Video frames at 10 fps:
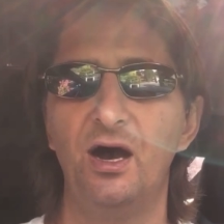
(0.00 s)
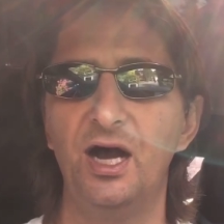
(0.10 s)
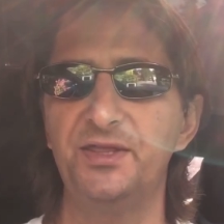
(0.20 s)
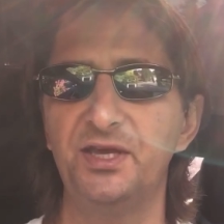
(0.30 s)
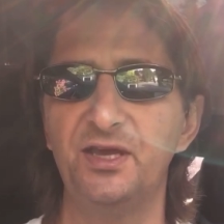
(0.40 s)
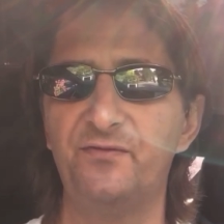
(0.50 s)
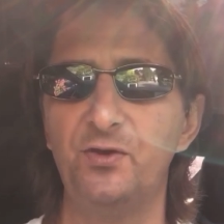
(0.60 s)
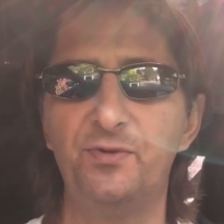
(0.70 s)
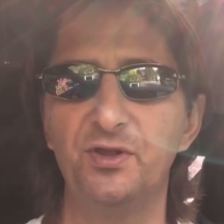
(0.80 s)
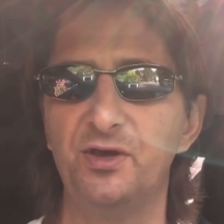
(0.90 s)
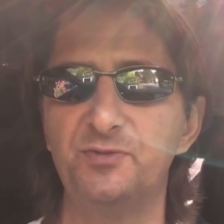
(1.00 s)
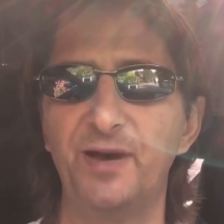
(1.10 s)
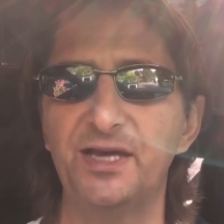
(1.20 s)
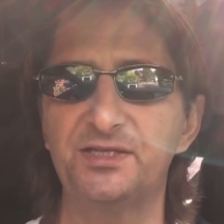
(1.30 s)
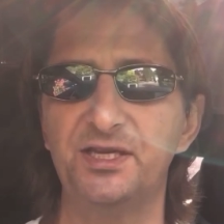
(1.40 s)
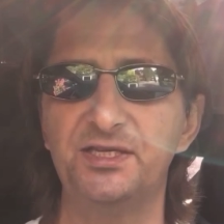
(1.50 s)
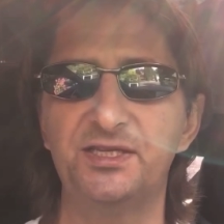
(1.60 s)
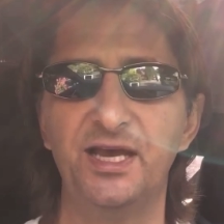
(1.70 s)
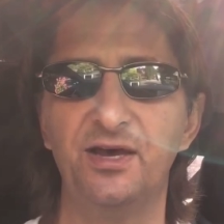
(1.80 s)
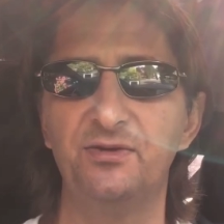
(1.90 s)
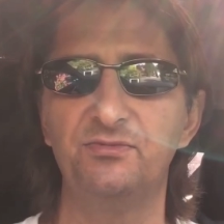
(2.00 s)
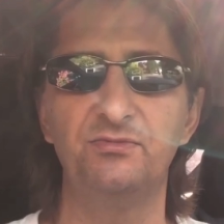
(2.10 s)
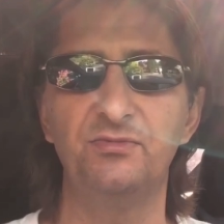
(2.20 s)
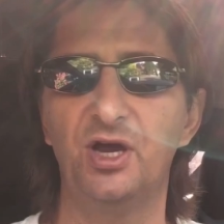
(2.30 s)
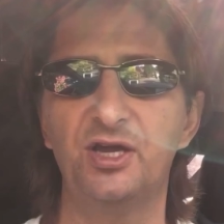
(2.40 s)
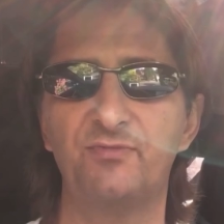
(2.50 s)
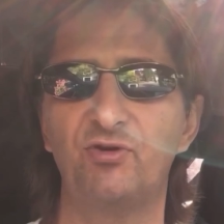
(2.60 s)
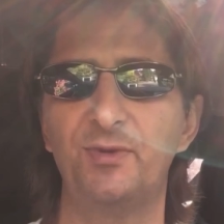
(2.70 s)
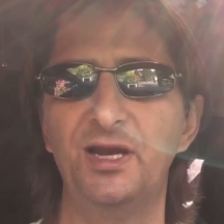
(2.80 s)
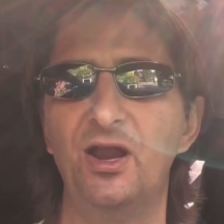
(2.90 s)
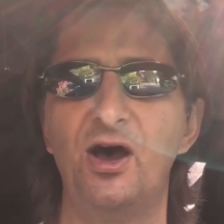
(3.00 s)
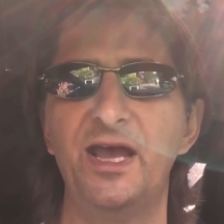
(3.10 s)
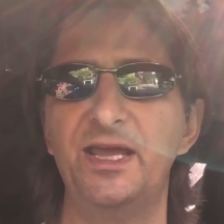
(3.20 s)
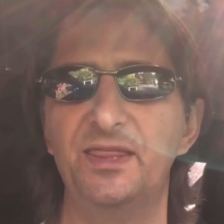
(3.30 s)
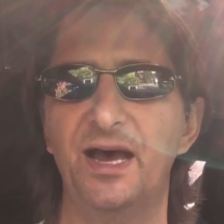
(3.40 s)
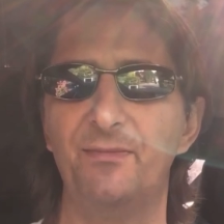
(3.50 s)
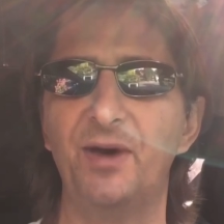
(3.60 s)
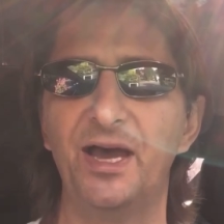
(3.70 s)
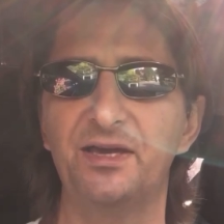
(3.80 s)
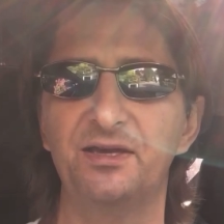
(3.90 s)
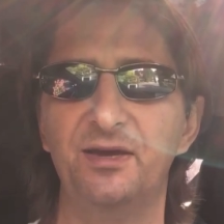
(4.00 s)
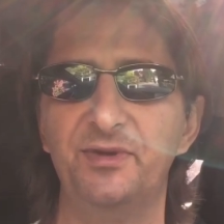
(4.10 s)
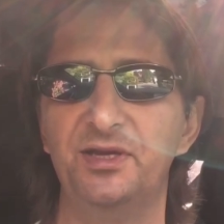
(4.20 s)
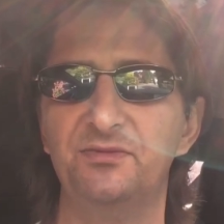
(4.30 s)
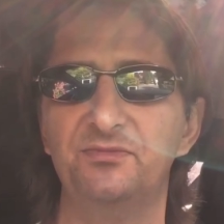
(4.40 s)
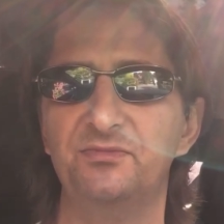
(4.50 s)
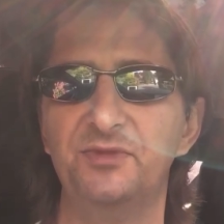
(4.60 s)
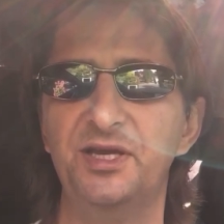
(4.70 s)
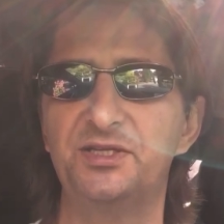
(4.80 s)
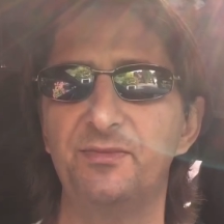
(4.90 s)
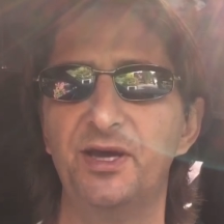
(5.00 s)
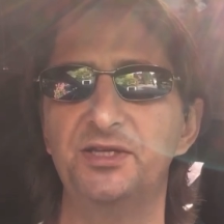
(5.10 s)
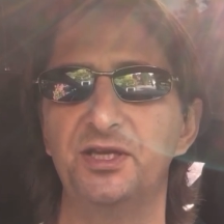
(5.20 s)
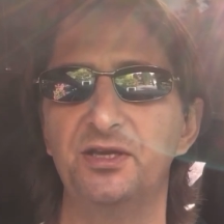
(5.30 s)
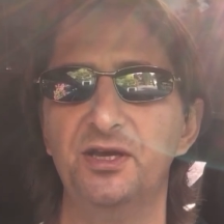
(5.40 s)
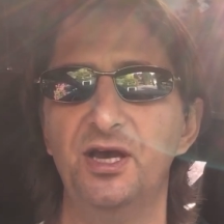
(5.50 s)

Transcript: I think if you put those back seats down, I could probably lie in that back. I mean, it's amazing.